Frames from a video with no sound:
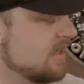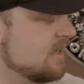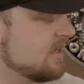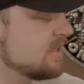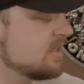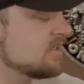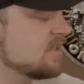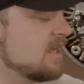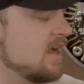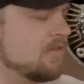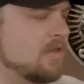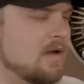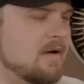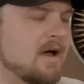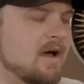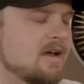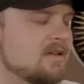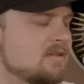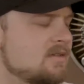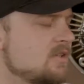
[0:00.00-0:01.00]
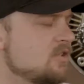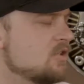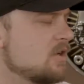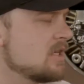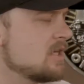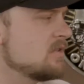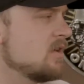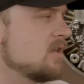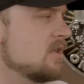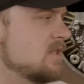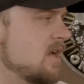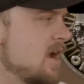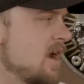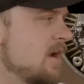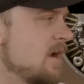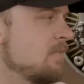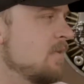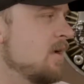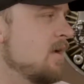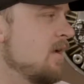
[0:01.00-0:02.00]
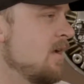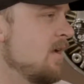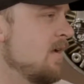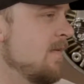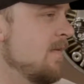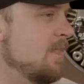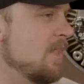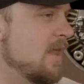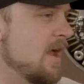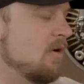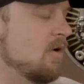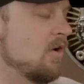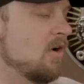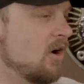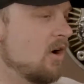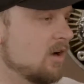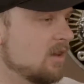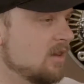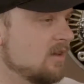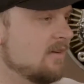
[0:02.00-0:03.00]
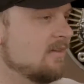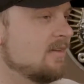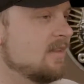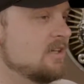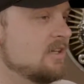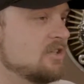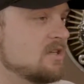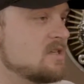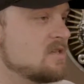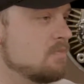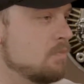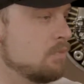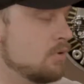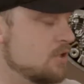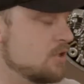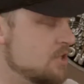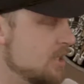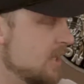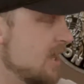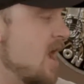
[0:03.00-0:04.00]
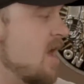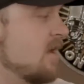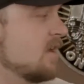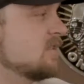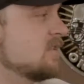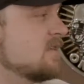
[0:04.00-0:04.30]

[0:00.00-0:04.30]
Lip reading: in the South, I see trucks all the time that are literally just pushing out